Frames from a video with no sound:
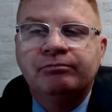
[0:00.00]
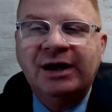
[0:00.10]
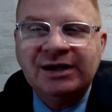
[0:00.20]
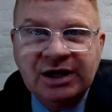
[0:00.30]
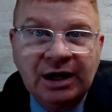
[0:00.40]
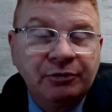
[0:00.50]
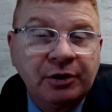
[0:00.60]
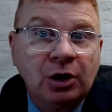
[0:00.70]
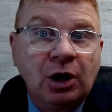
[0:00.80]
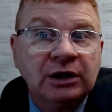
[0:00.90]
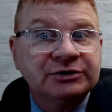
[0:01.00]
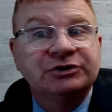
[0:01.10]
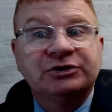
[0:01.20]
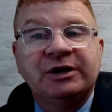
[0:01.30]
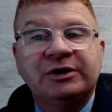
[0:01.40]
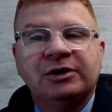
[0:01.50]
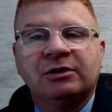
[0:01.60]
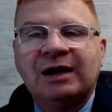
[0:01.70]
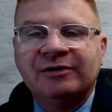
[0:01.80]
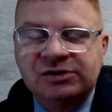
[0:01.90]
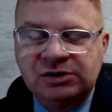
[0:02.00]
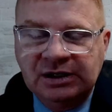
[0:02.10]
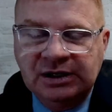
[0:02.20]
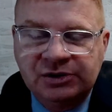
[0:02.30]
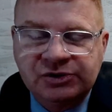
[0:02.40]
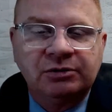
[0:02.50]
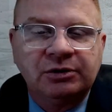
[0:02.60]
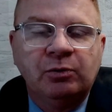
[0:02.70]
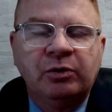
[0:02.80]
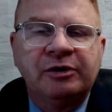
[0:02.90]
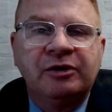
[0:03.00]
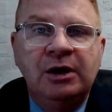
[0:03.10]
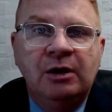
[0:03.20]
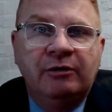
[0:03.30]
Managing healthcare costs is a big deal, obviously, and certainly with